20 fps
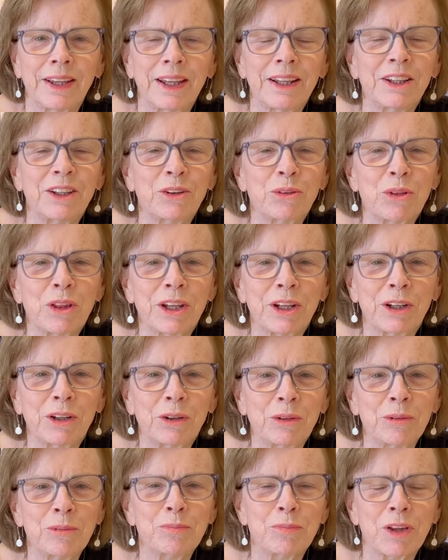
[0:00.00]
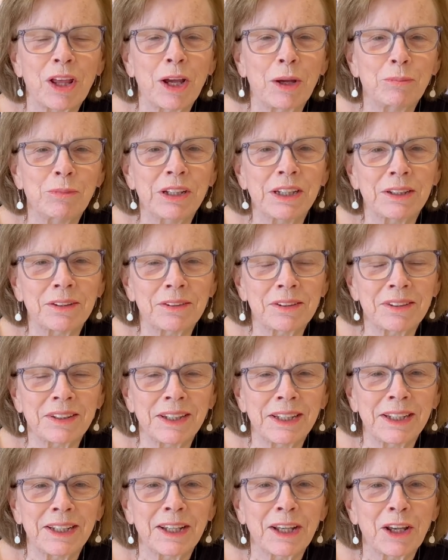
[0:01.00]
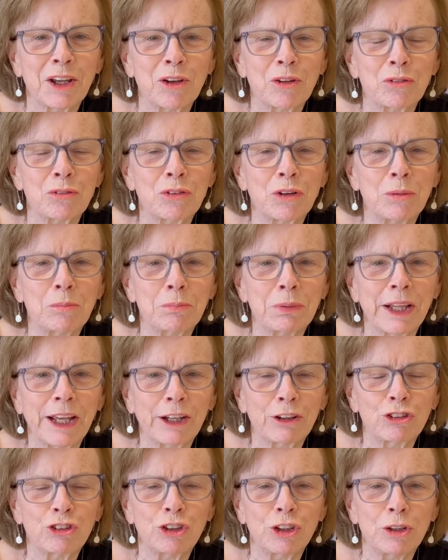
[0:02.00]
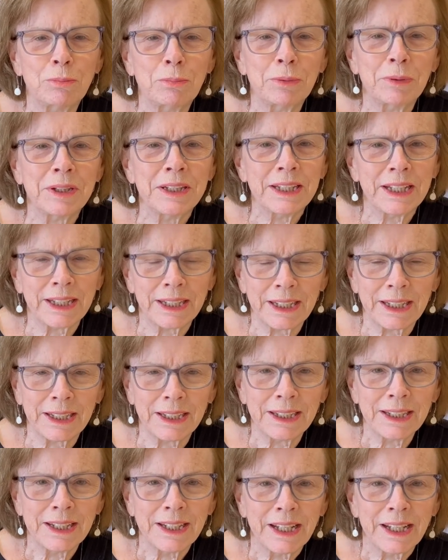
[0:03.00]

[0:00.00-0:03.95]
Hello there, I'm Nancy from Black Sheep Knitting.